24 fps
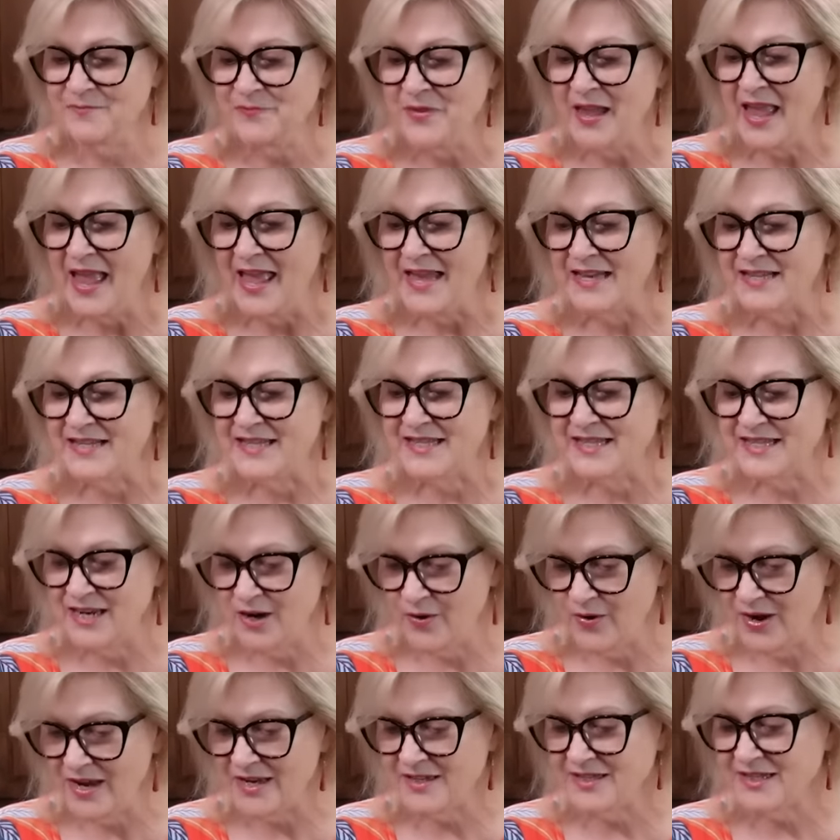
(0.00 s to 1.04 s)
You sure about that?
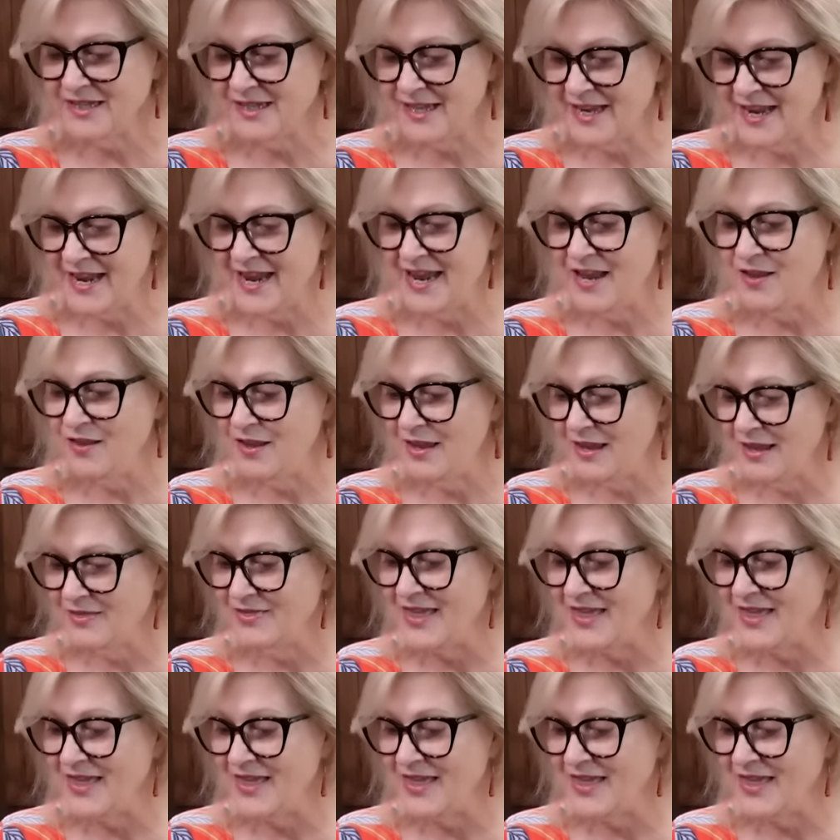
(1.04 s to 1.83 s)
Seriously,